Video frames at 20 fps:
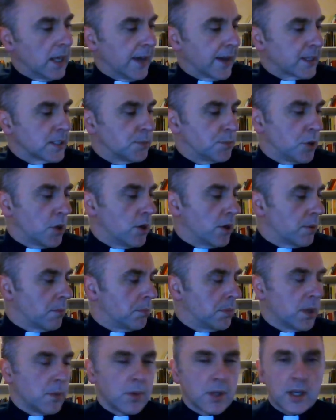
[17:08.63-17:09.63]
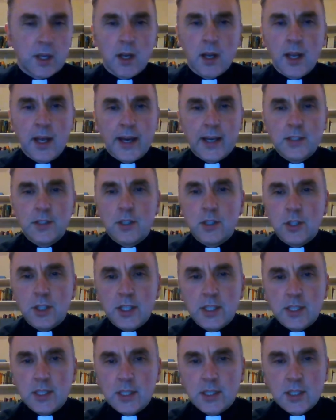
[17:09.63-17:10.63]
expert in biblical
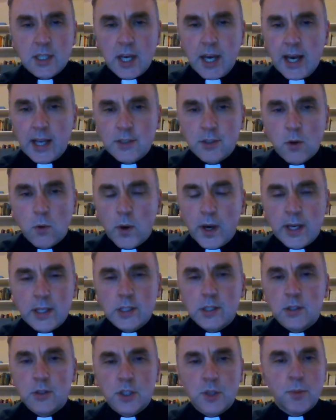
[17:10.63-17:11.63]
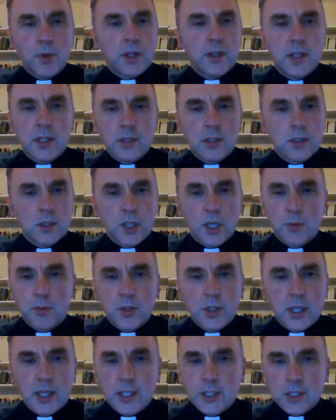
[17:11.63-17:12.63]
exegesis to ask questions about this
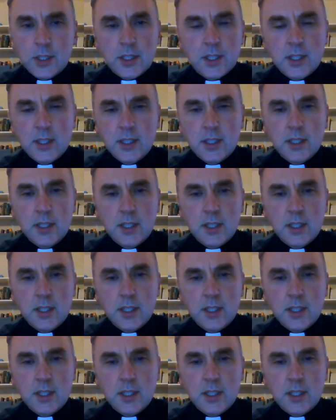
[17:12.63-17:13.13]
interpretation.